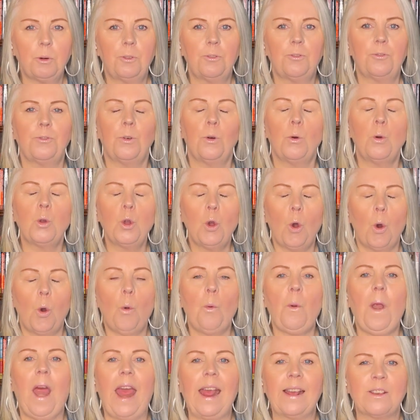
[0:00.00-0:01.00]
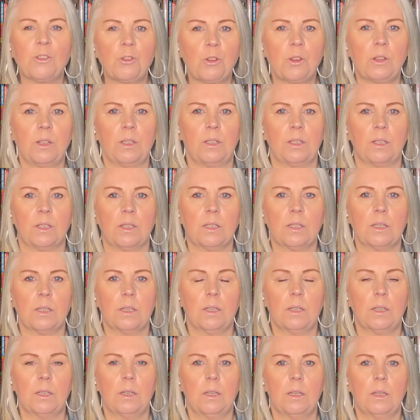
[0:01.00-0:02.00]
for your actions.
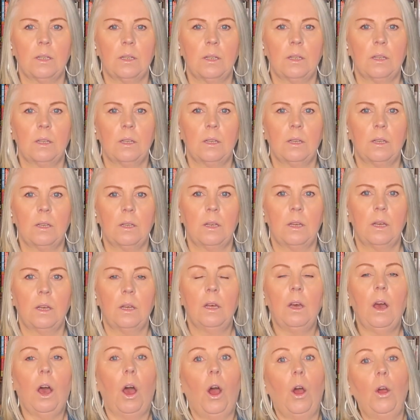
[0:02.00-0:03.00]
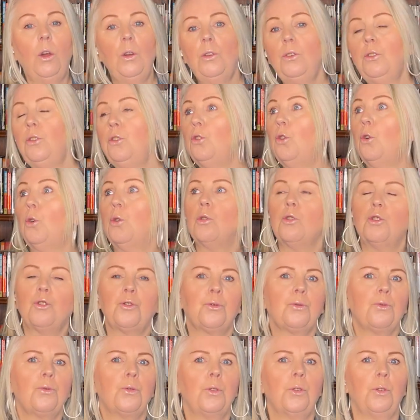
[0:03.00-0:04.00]
Own your
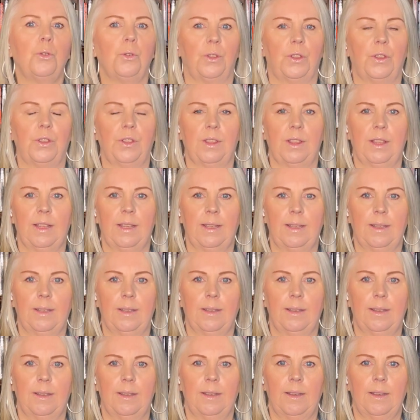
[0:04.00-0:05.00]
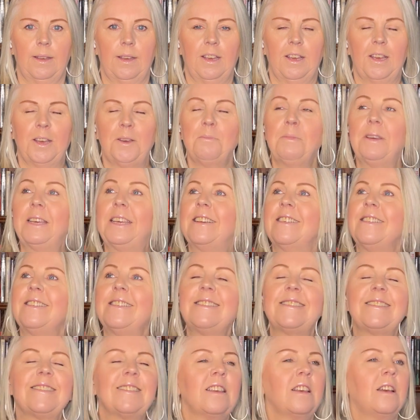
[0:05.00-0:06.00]
truth.
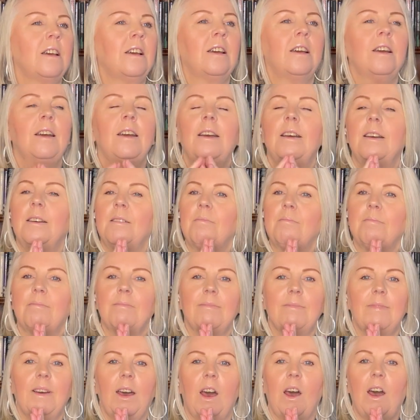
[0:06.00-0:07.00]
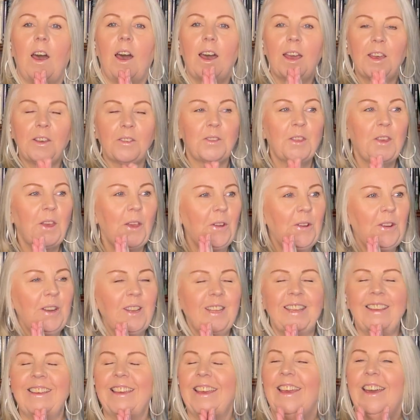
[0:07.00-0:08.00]
Because I
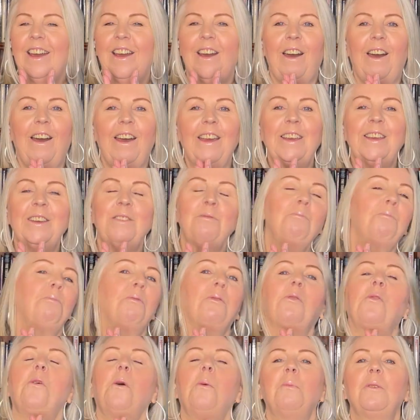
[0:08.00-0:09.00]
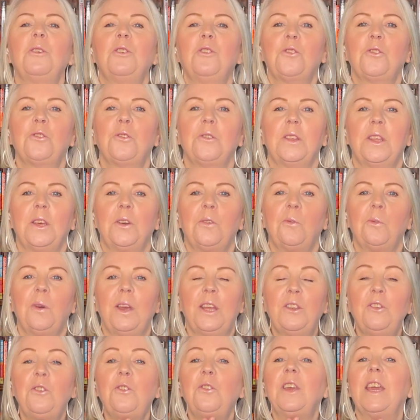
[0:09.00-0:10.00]
can promise you that
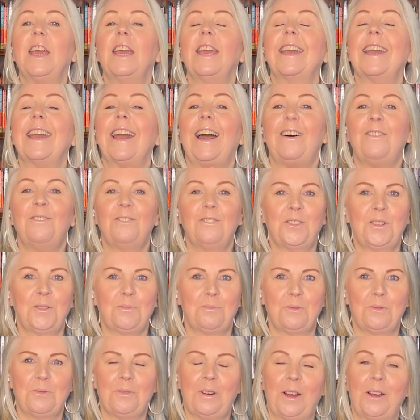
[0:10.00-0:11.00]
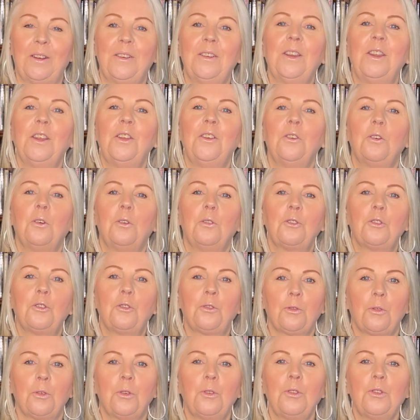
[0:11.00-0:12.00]
when you get comfortable owning your
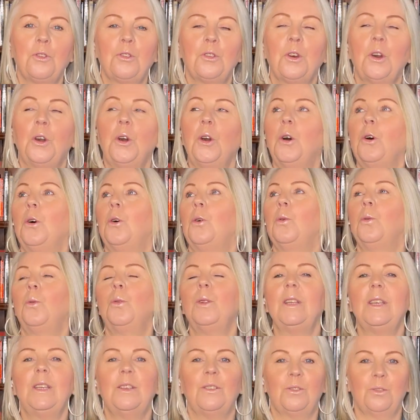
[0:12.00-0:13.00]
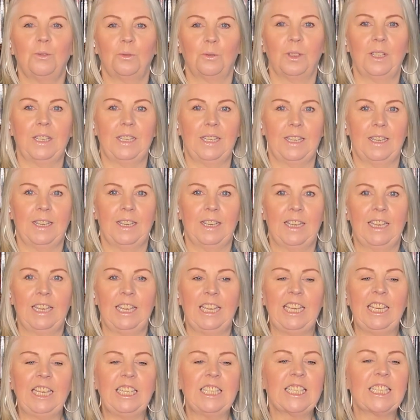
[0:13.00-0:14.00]
truth, hooly dooly,
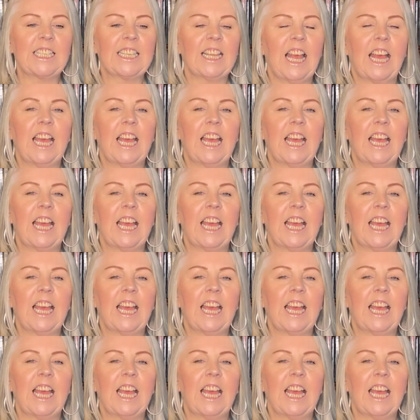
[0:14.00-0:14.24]
it's